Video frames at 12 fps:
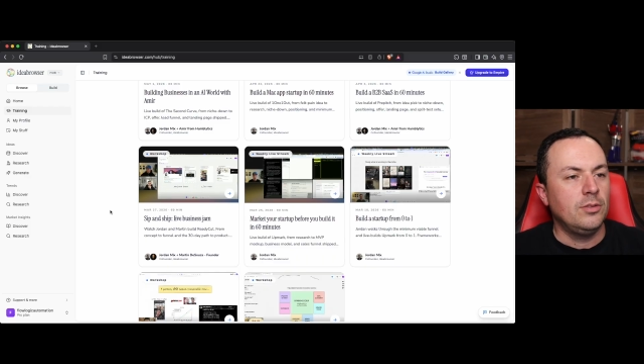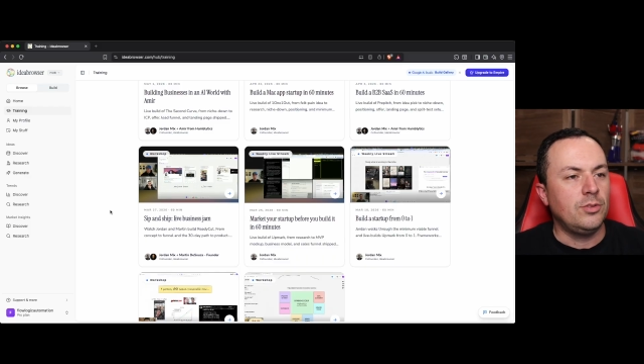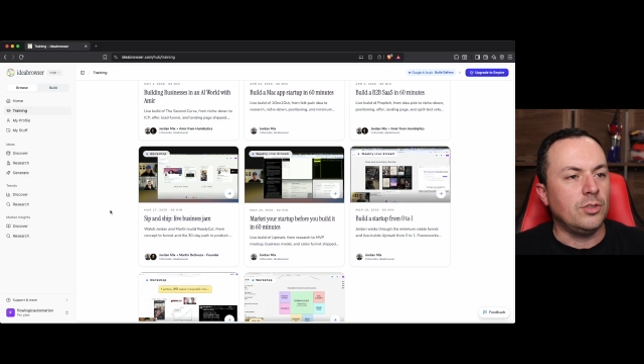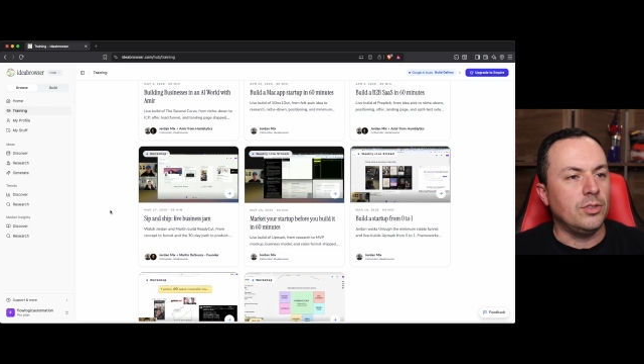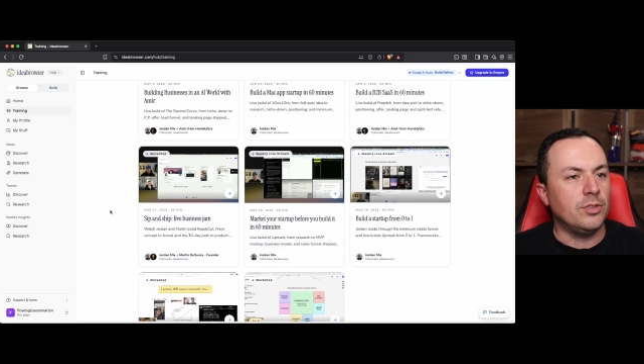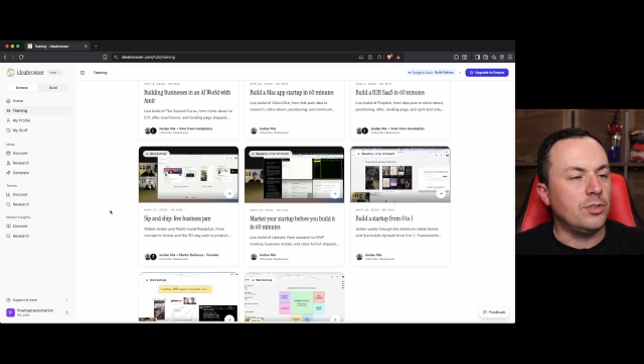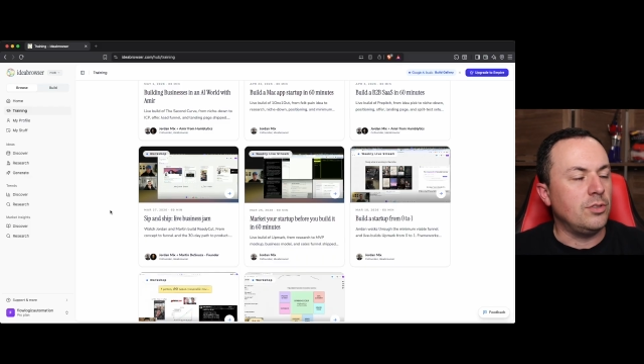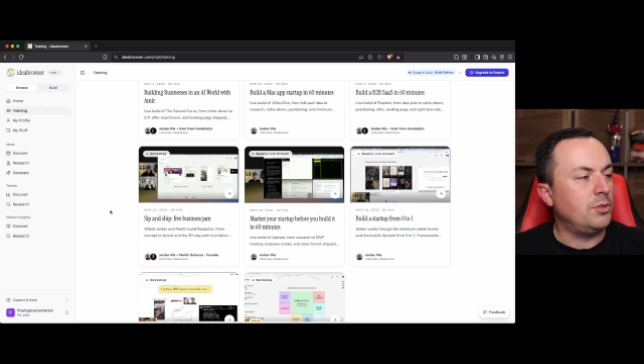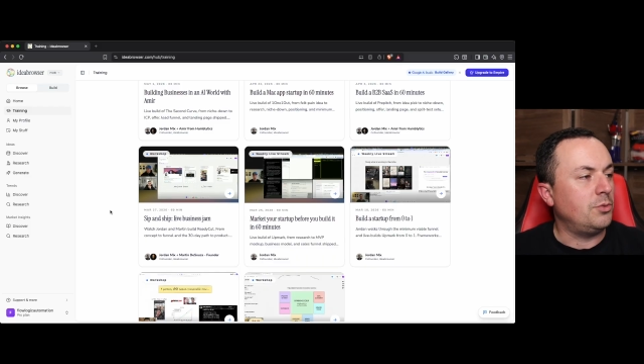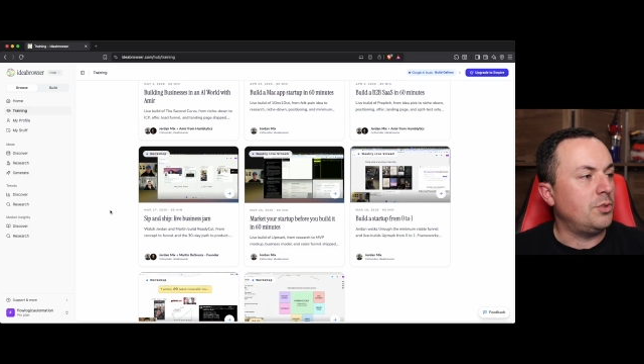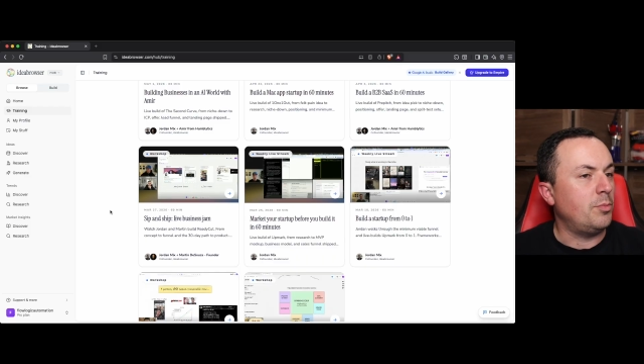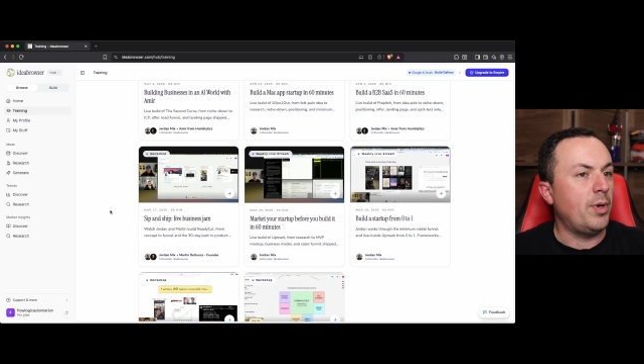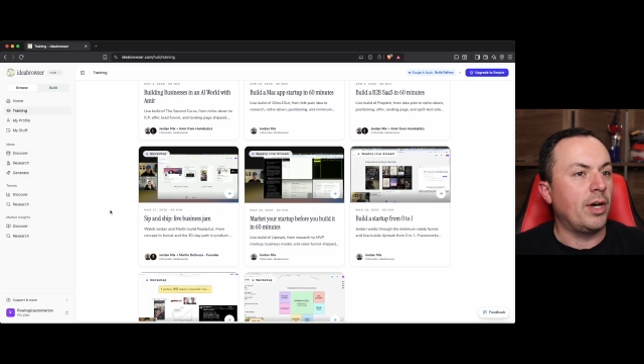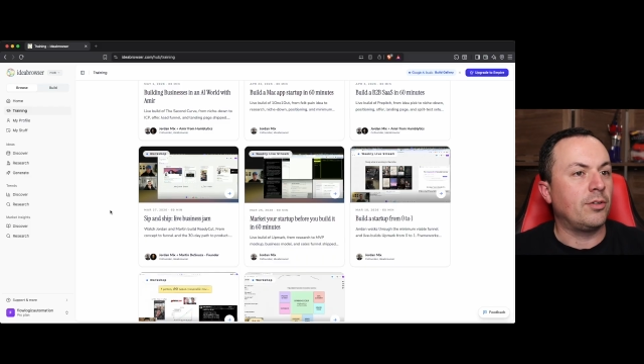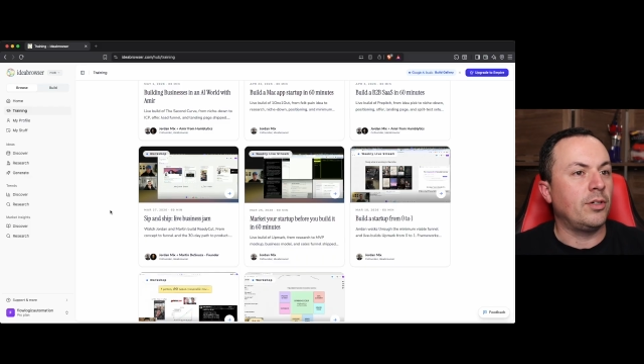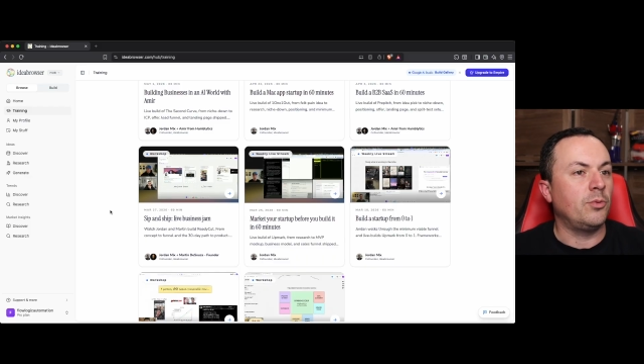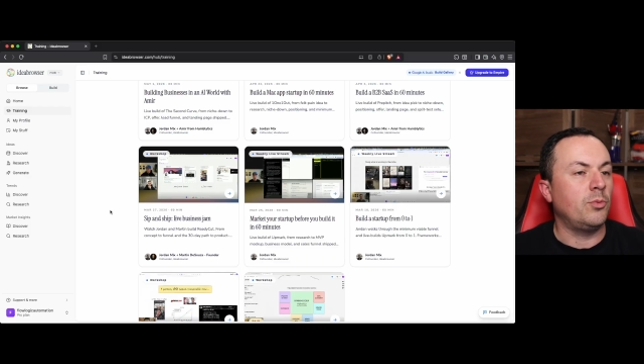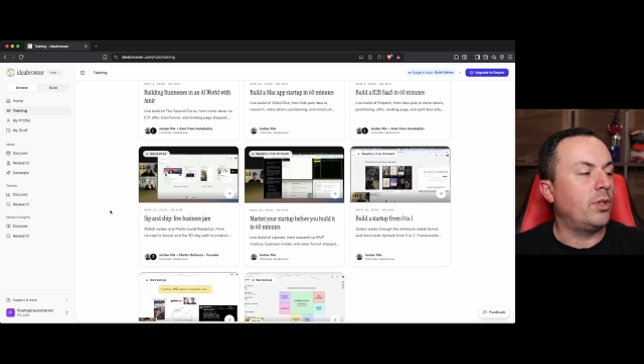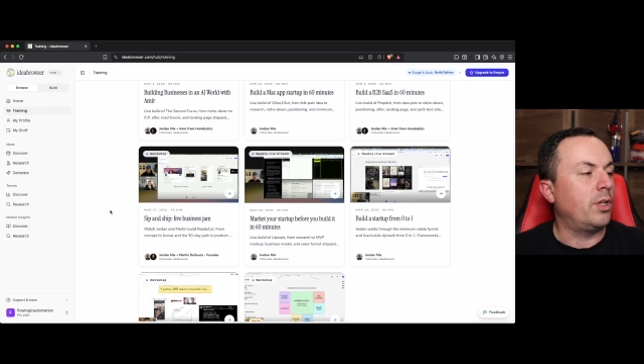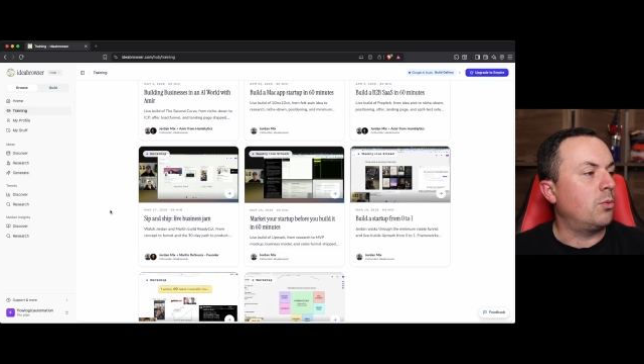listen to in the background while I